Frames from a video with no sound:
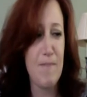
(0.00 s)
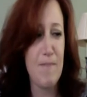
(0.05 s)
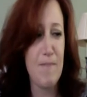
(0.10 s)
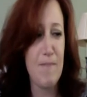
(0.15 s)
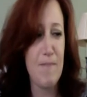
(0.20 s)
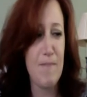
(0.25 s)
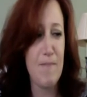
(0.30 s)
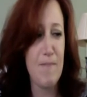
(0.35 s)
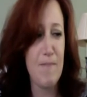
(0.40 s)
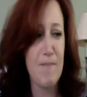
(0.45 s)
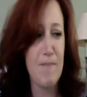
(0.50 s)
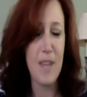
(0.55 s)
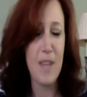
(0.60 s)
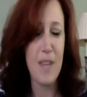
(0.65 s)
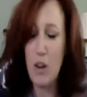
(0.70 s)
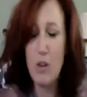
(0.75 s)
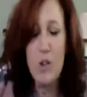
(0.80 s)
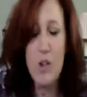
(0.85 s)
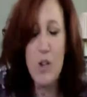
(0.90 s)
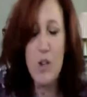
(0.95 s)
you know,
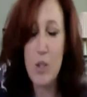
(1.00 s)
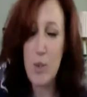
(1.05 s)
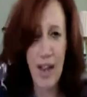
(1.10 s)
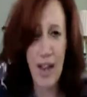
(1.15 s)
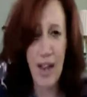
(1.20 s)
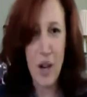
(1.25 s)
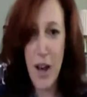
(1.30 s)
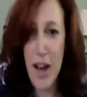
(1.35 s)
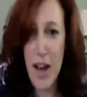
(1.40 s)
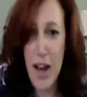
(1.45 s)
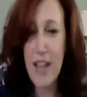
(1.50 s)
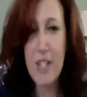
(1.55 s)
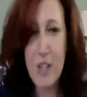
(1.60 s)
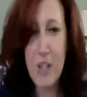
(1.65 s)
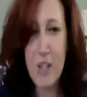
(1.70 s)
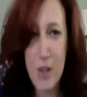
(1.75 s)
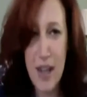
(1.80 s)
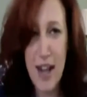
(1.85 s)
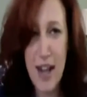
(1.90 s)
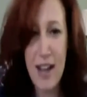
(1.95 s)
do that. Go ahead and
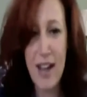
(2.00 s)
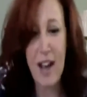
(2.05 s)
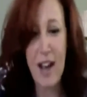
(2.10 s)
do that.